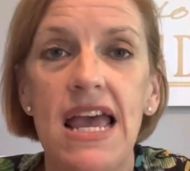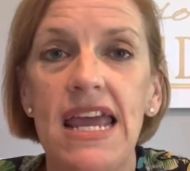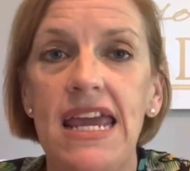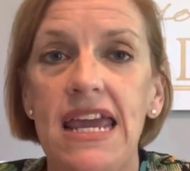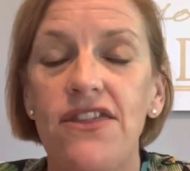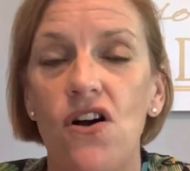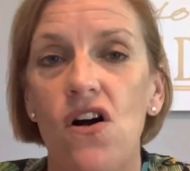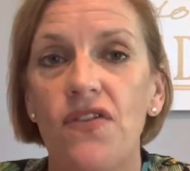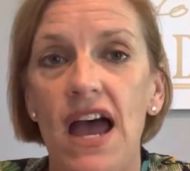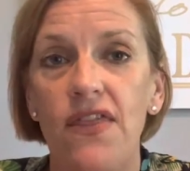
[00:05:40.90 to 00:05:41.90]
He
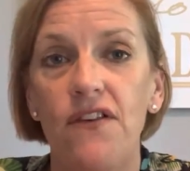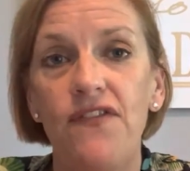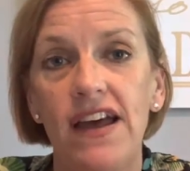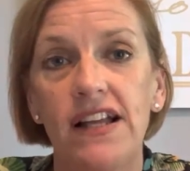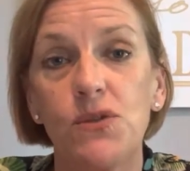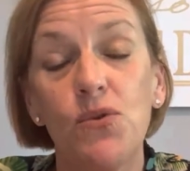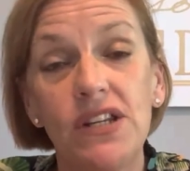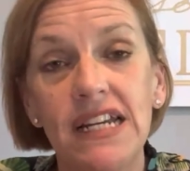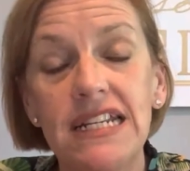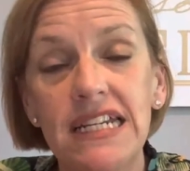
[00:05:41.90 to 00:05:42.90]
thought that the feds
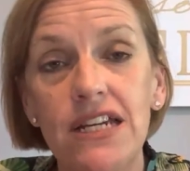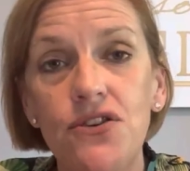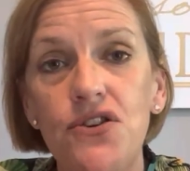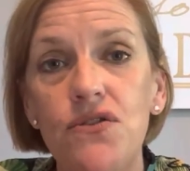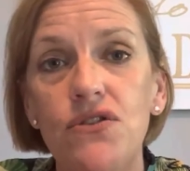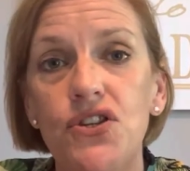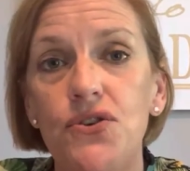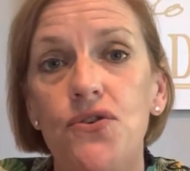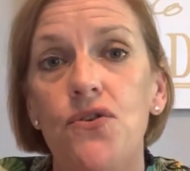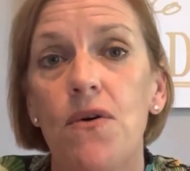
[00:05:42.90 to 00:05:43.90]
would continue
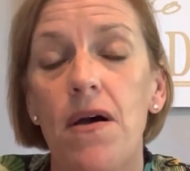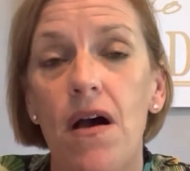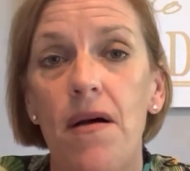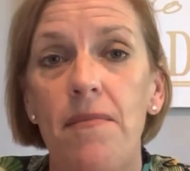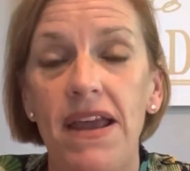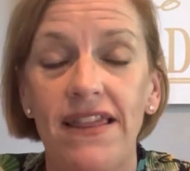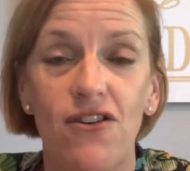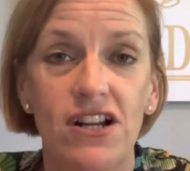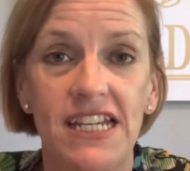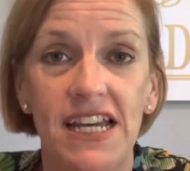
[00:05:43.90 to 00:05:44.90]
to uh, make
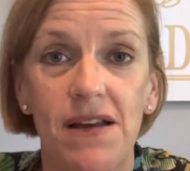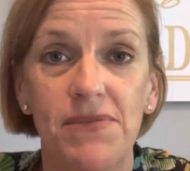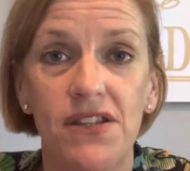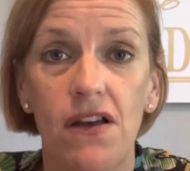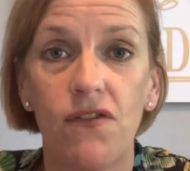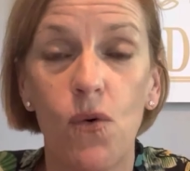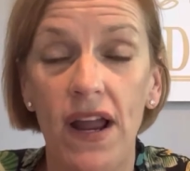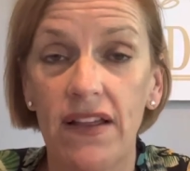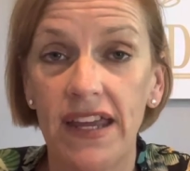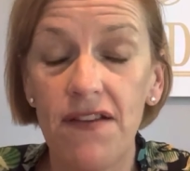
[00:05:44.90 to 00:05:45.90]
their attempts of
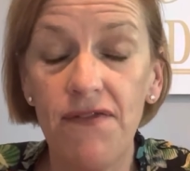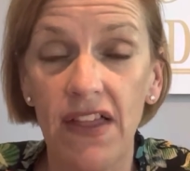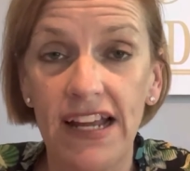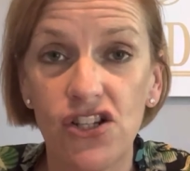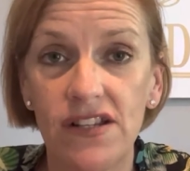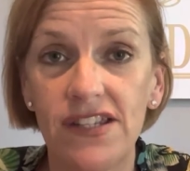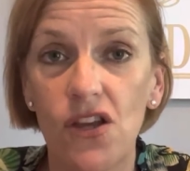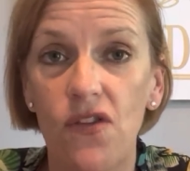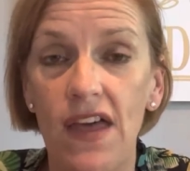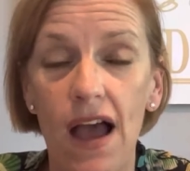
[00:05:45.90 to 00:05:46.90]
quelling inflation.
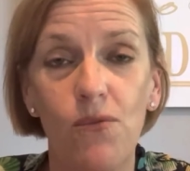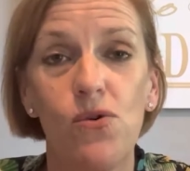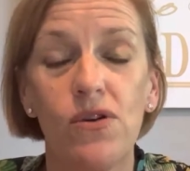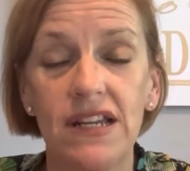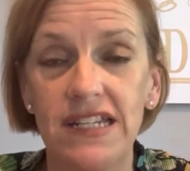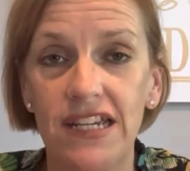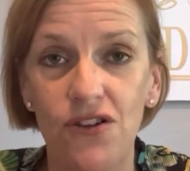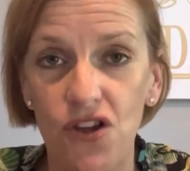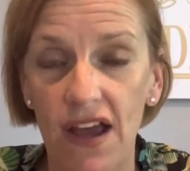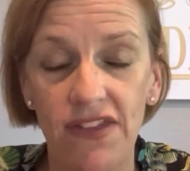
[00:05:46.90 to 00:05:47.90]
So that will
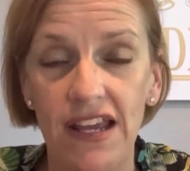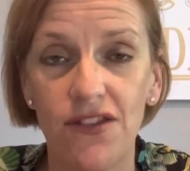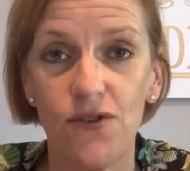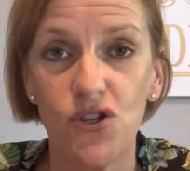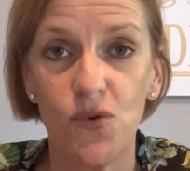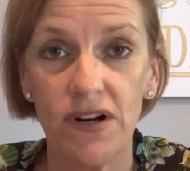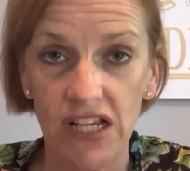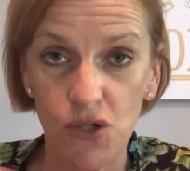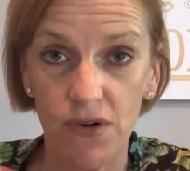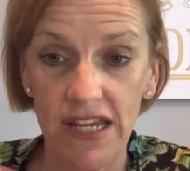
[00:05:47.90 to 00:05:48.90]
continue, I think, through
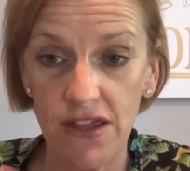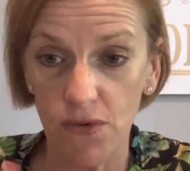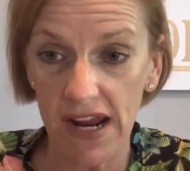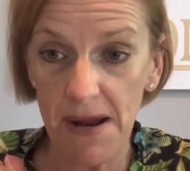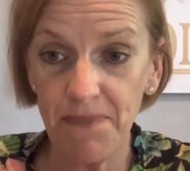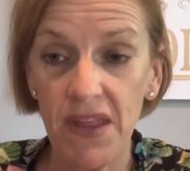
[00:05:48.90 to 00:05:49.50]
2023.